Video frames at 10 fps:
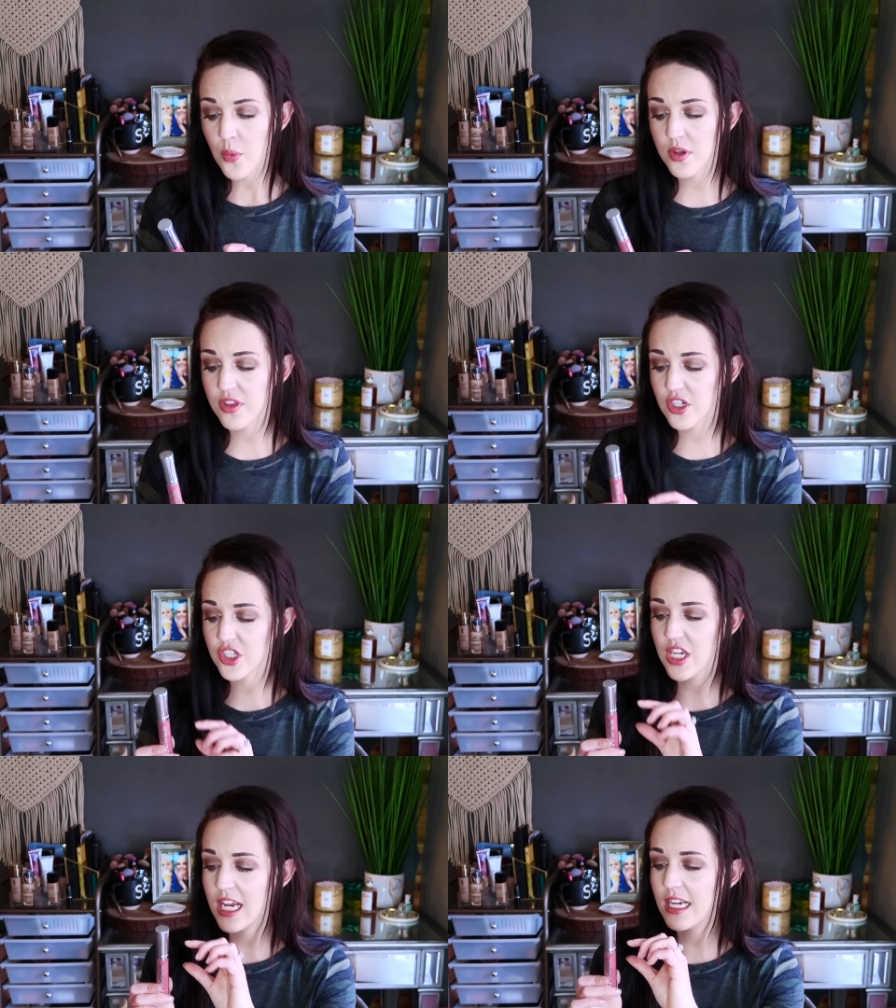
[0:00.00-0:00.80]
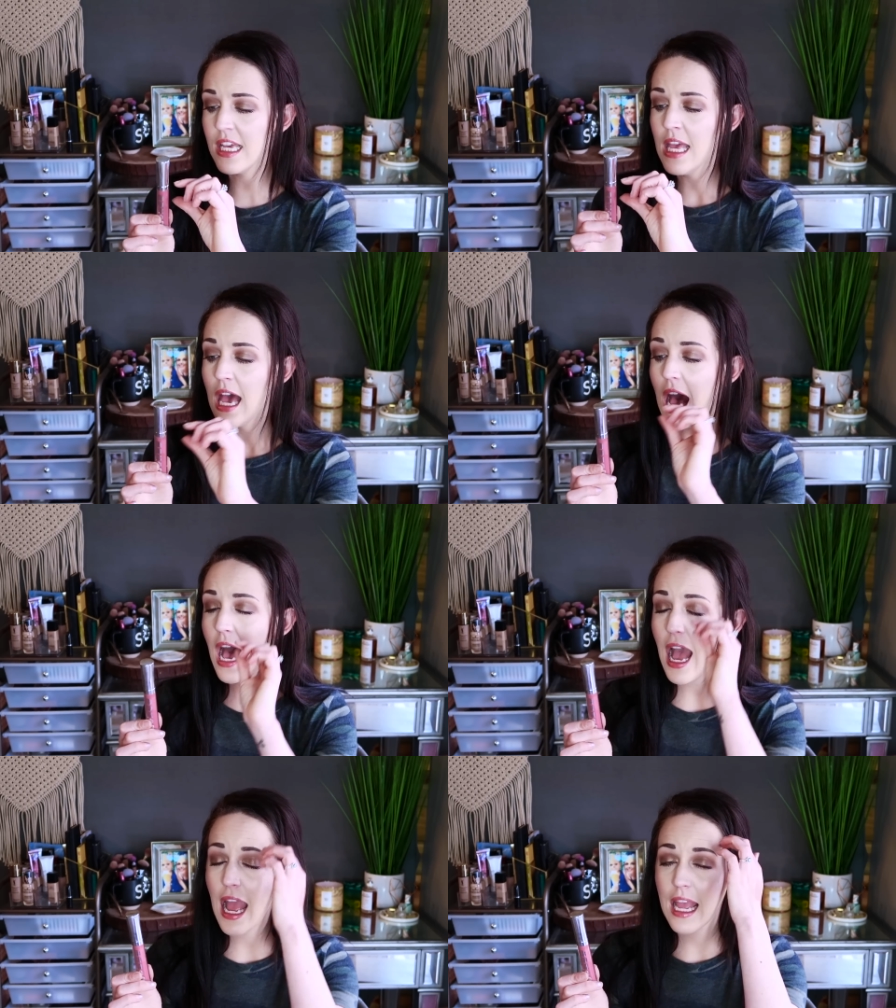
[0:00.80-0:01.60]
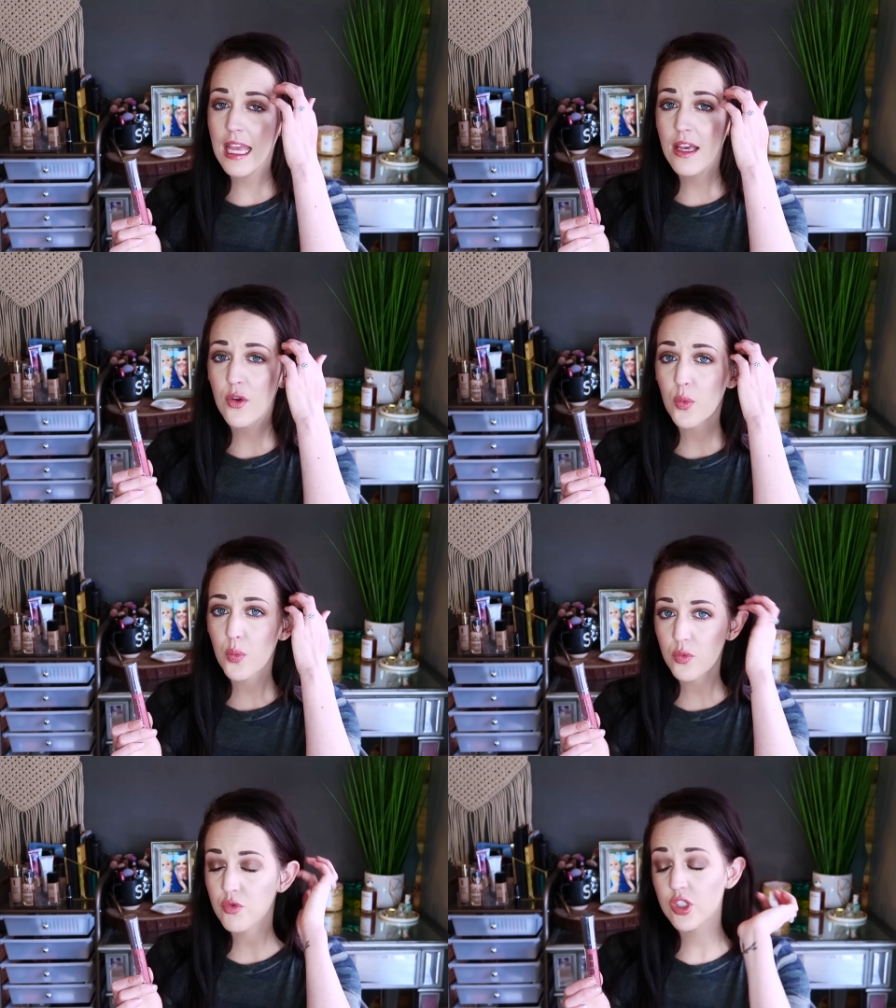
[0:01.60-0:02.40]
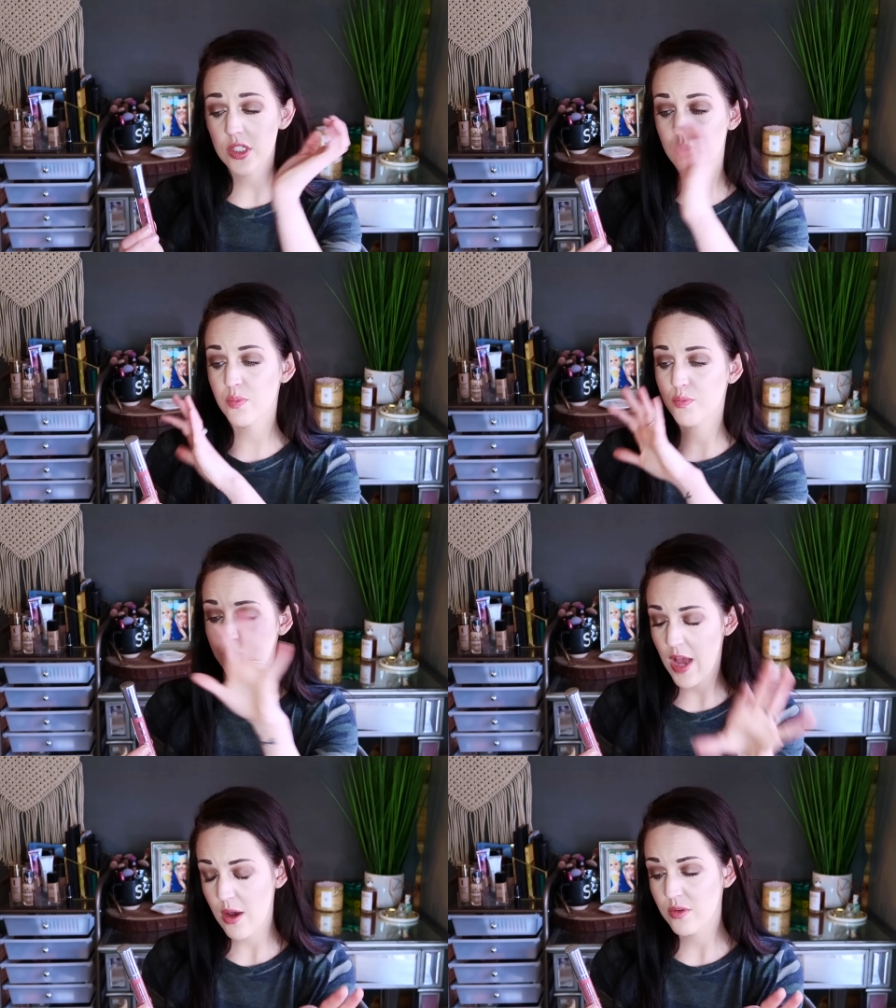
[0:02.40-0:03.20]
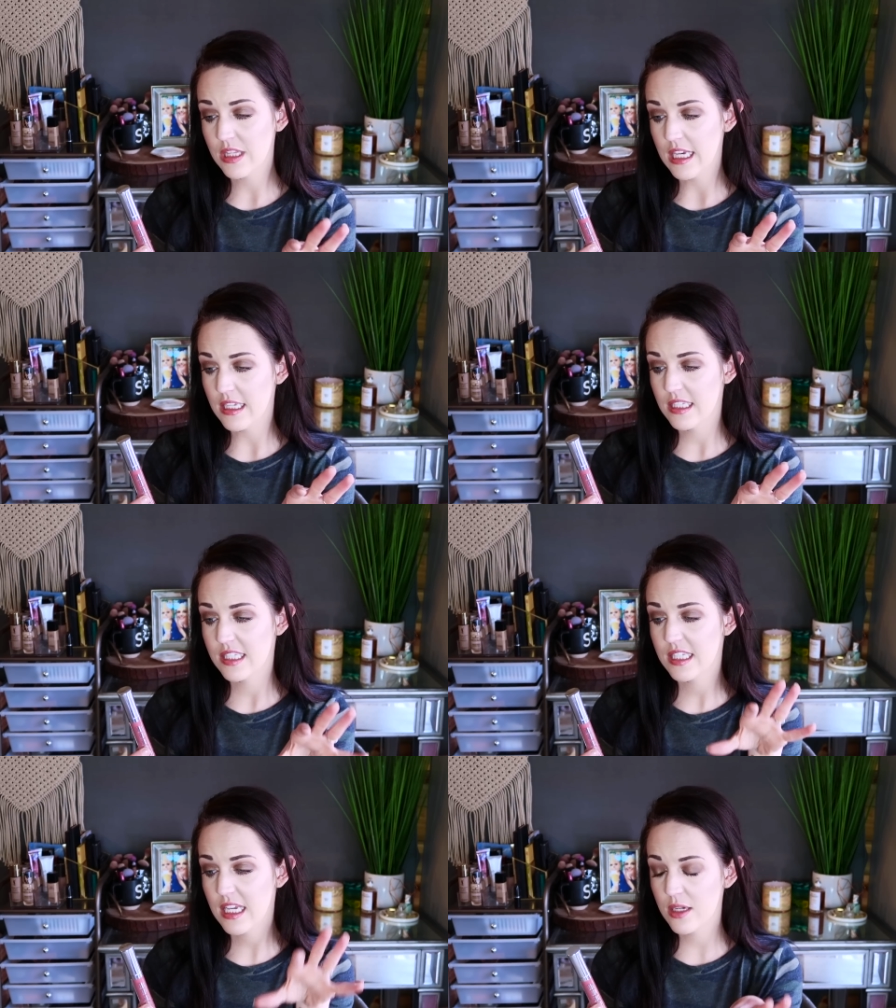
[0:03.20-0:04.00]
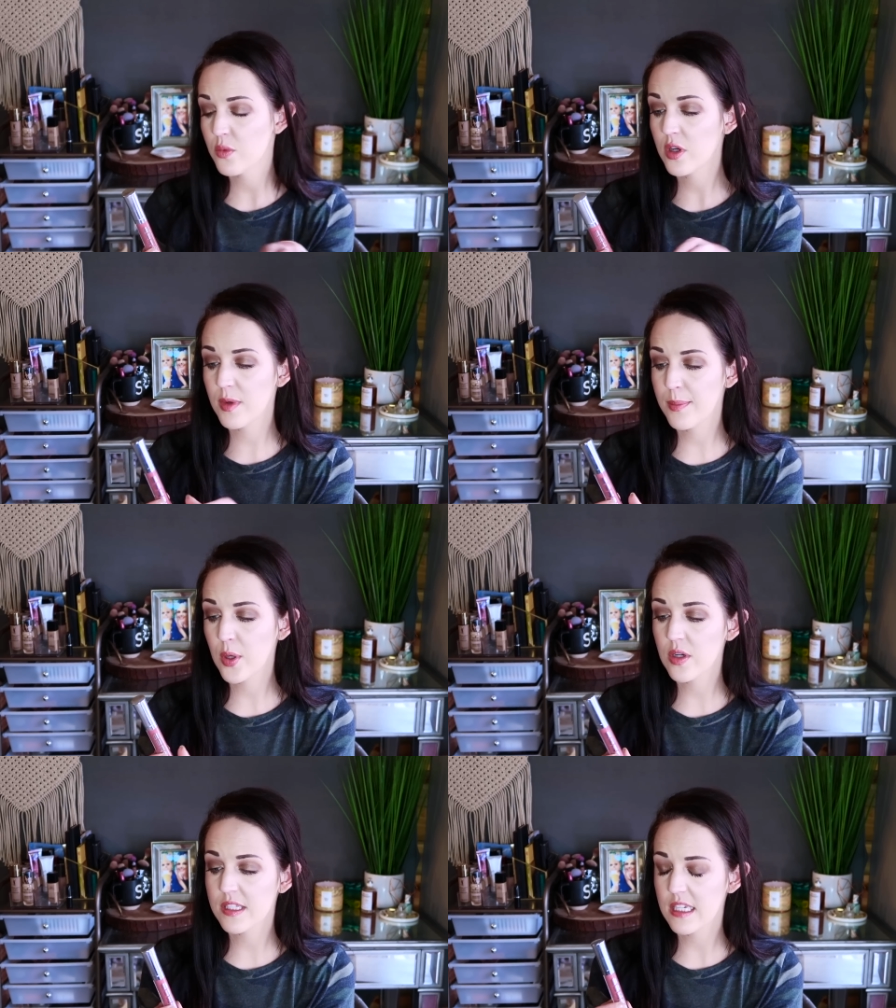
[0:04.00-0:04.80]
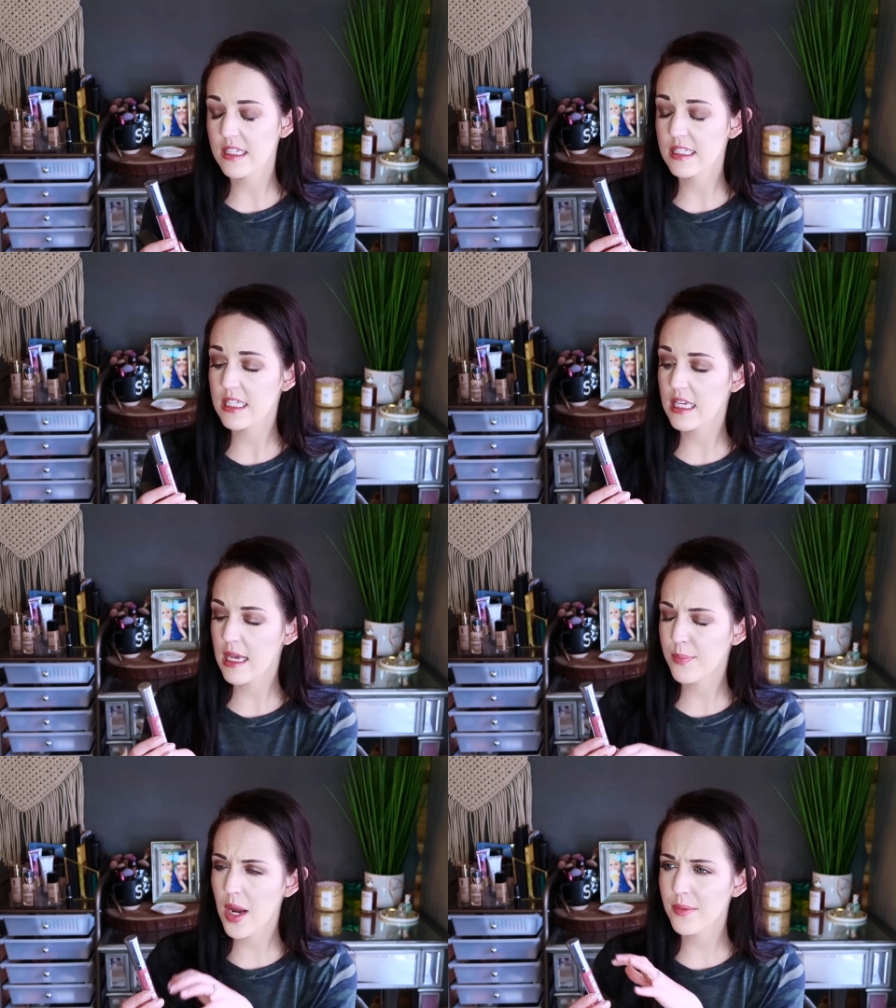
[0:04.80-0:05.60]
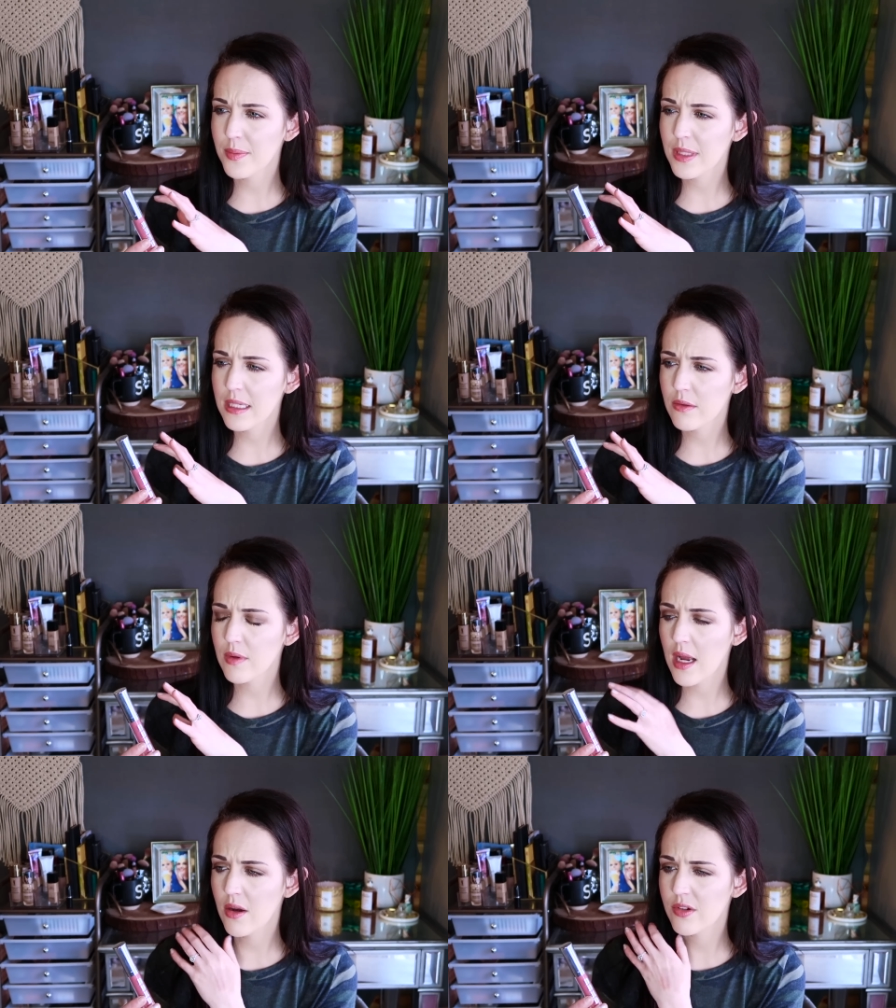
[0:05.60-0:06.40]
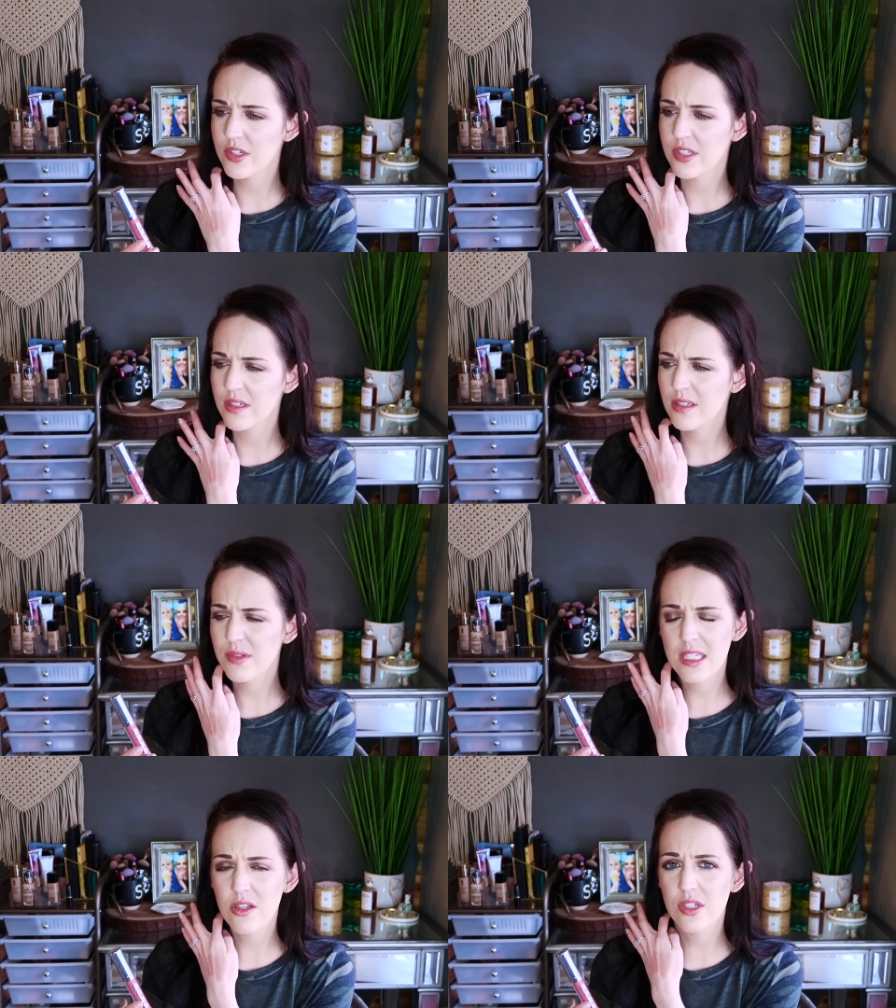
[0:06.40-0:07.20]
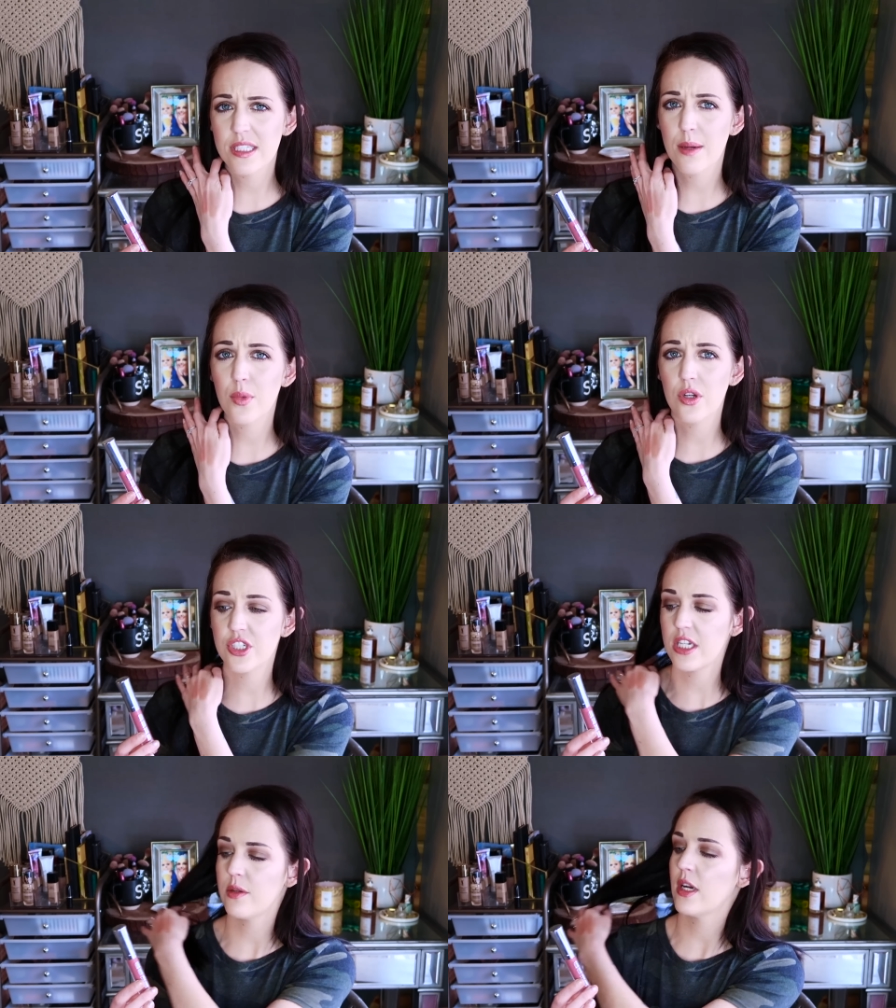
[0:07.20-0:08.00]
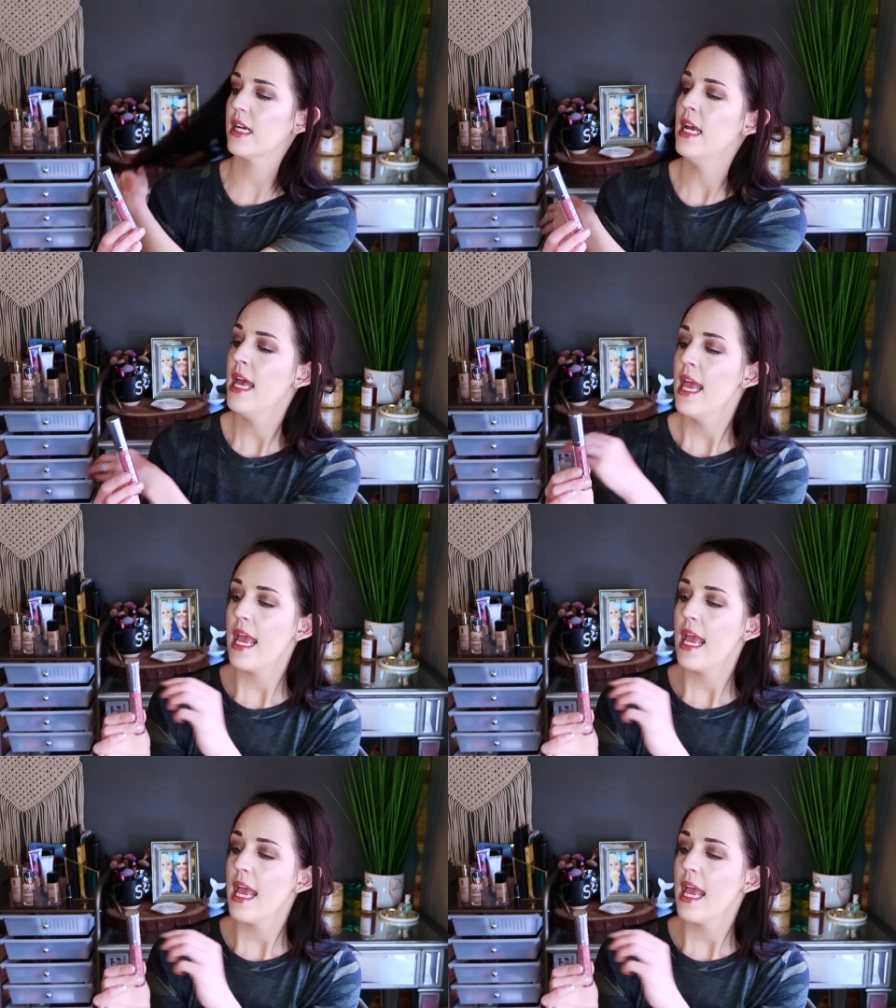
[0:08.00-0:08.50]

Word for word: with this shade. I just found this in one of my purses probably around it was either December or January